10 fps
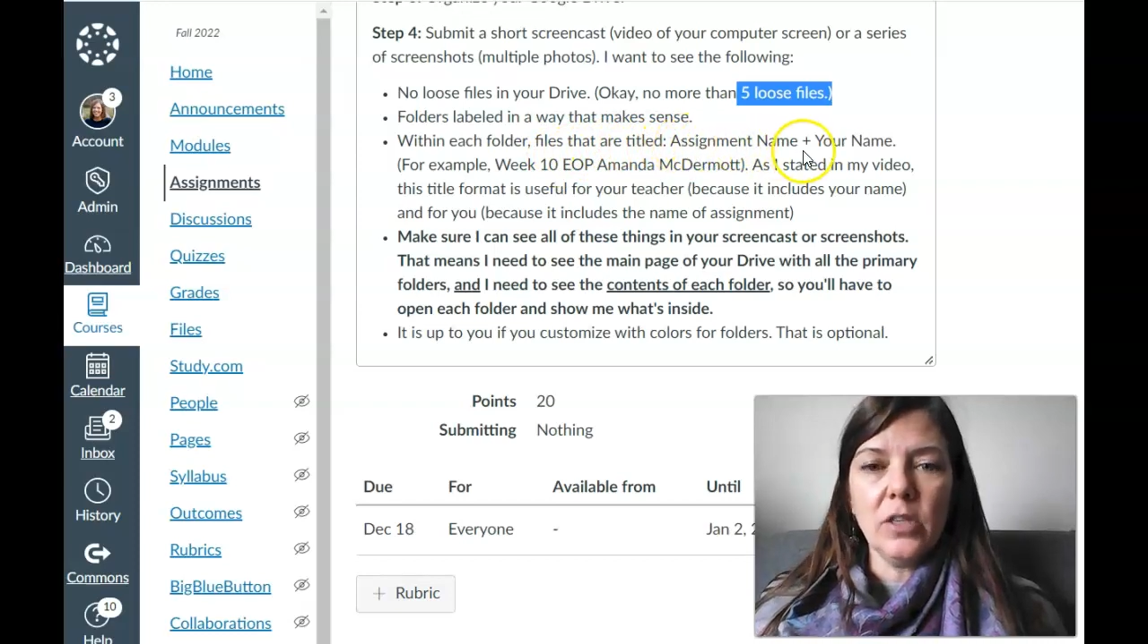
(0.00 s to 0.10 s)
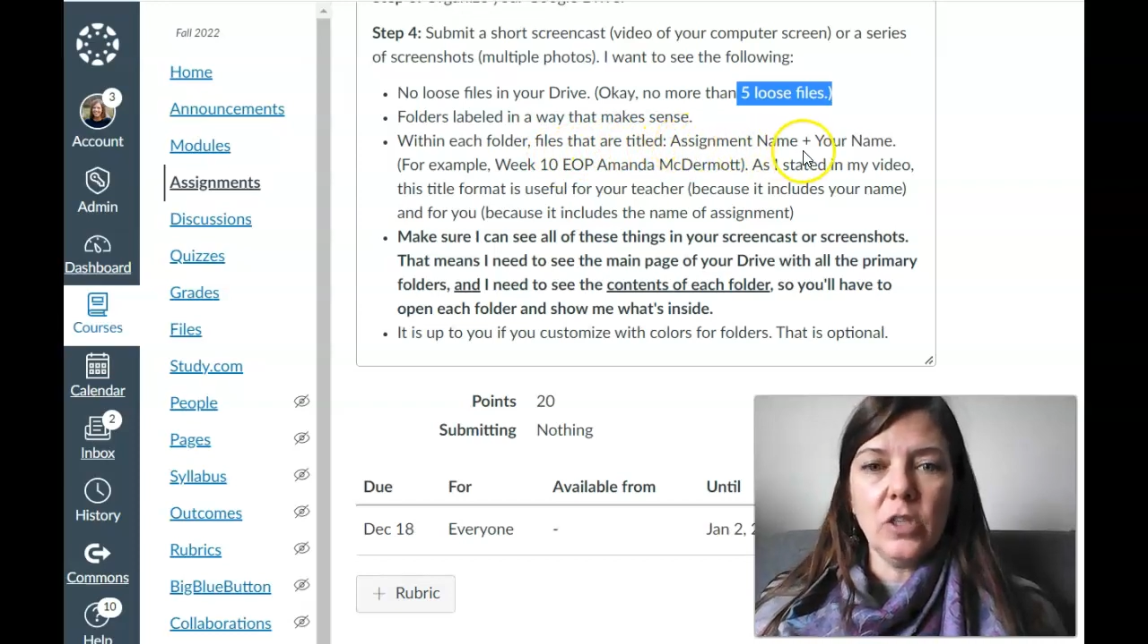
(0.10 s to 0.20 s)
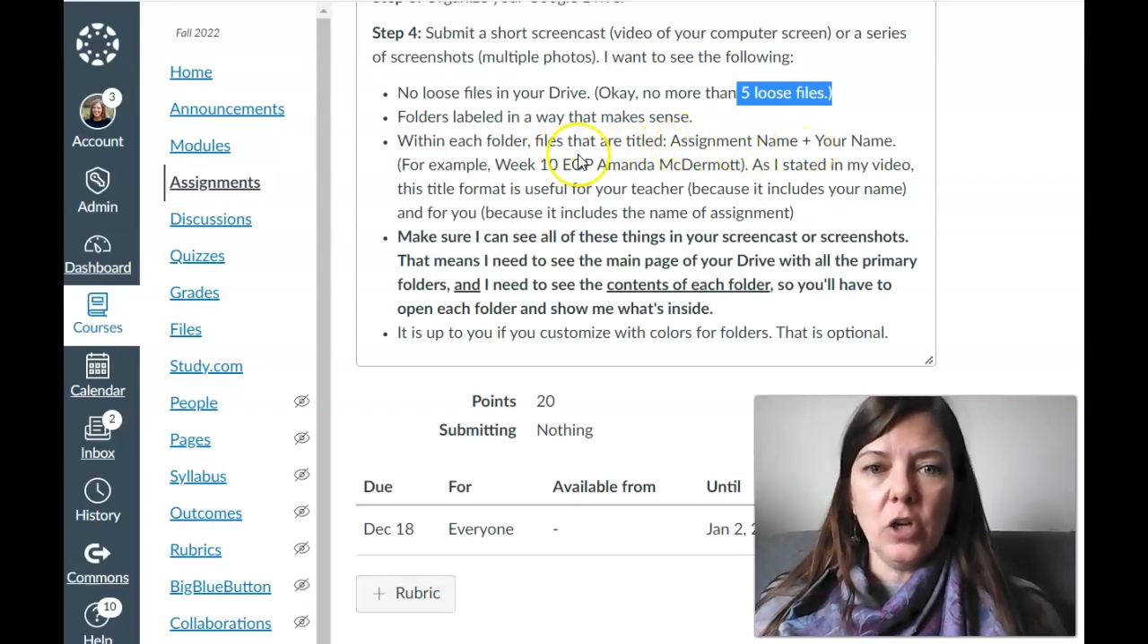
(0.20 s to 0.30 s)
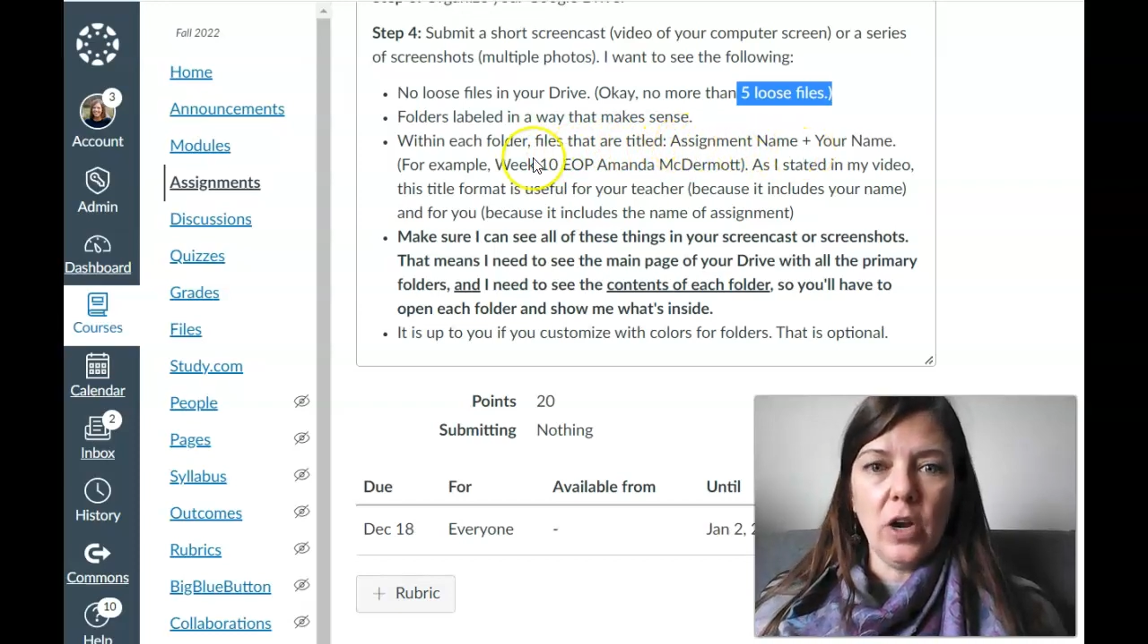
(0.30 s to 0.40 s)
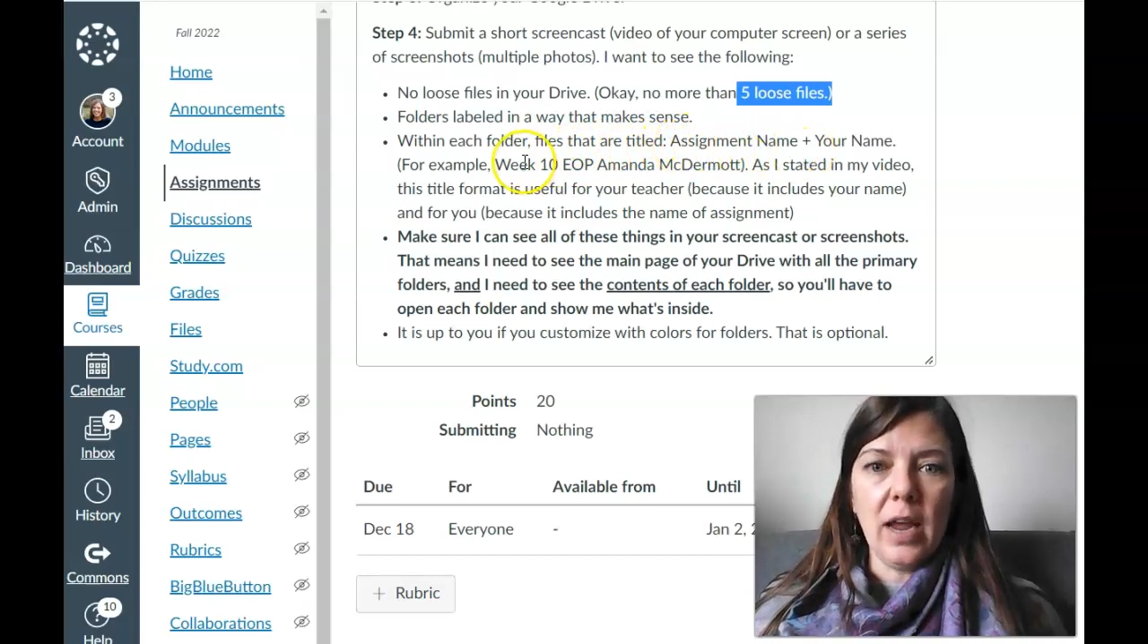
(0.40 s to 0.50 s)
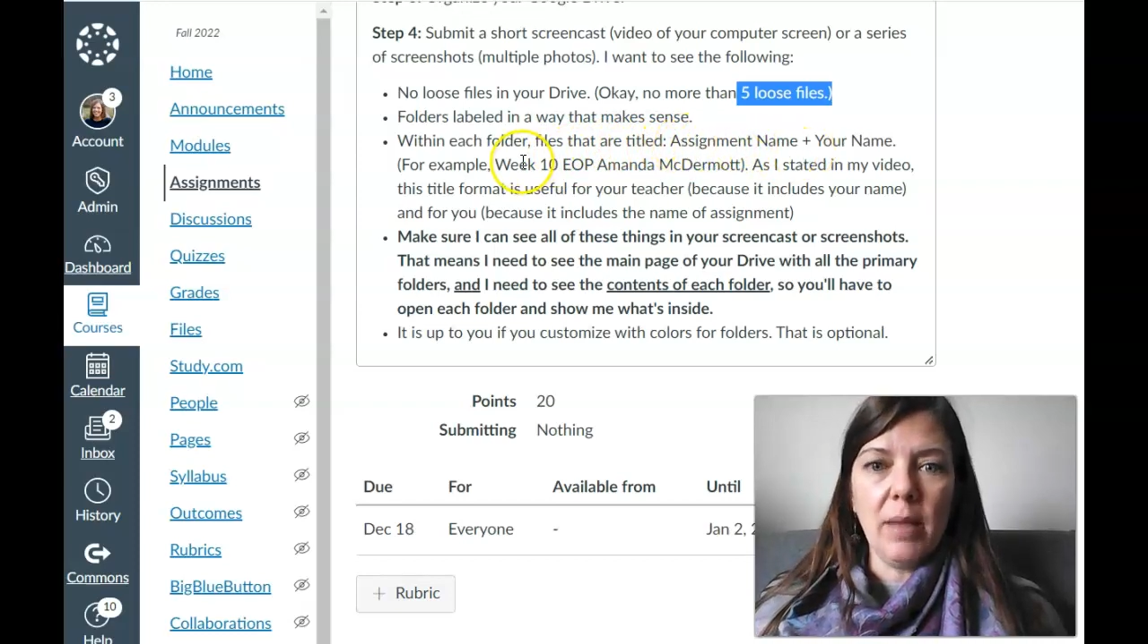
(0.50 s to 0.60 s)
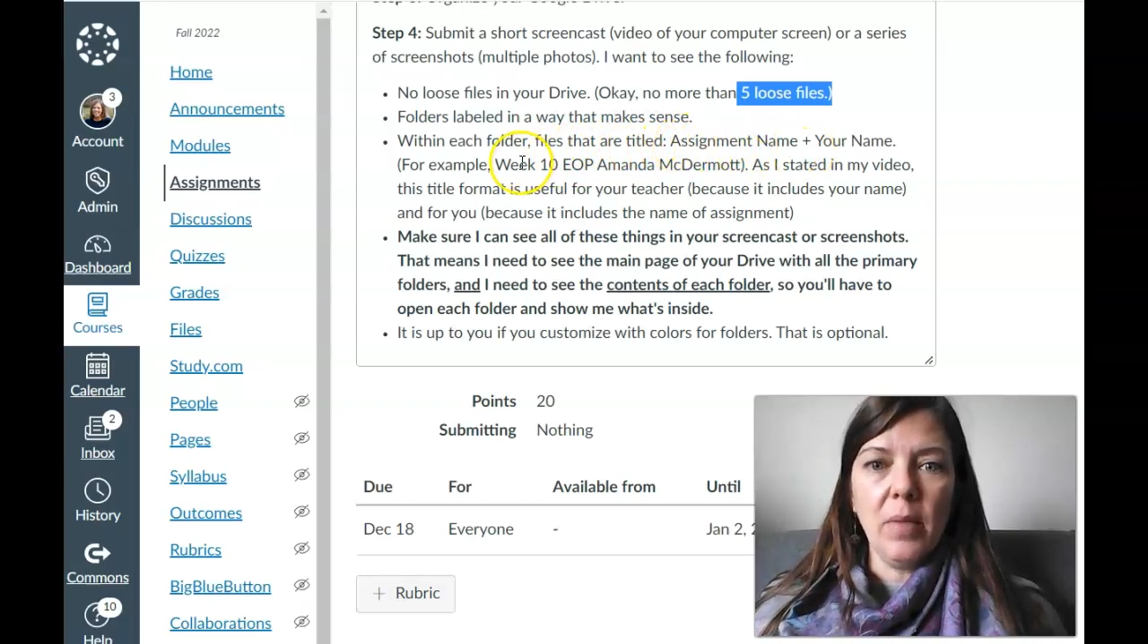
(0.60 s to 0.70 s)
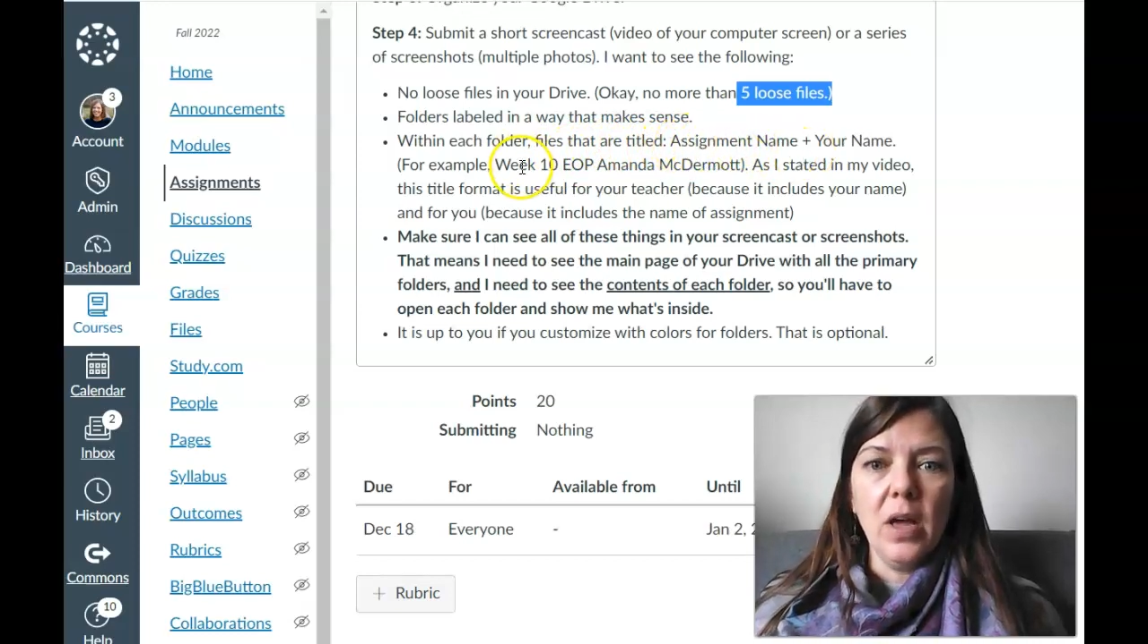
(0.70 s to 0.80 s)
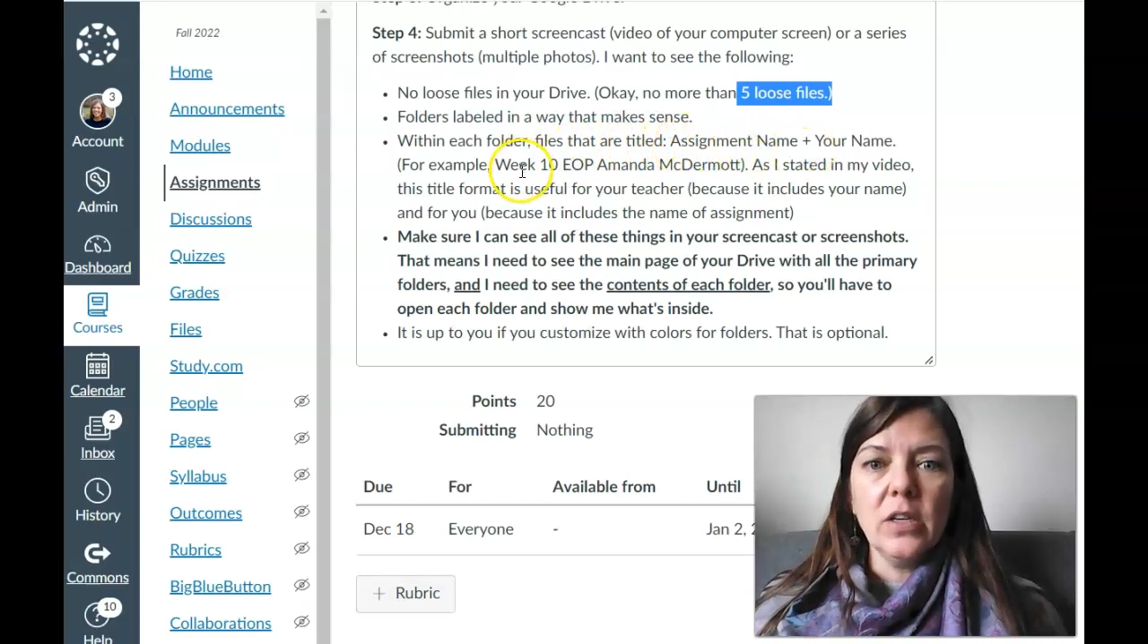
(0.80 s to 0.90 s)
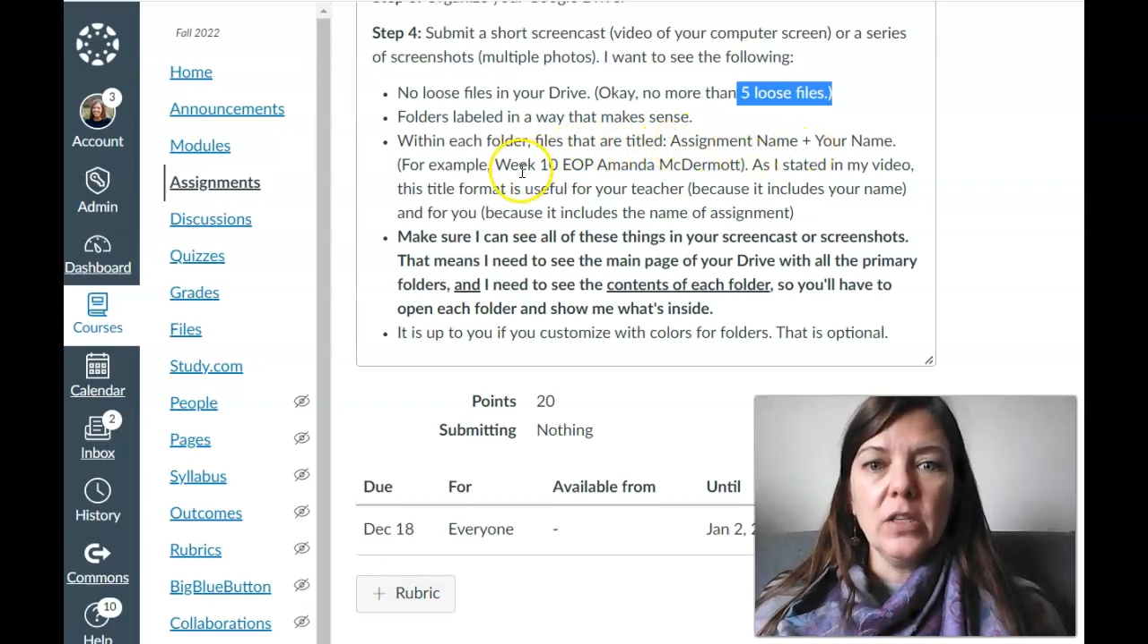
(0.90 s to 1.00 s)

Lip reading: plus your name.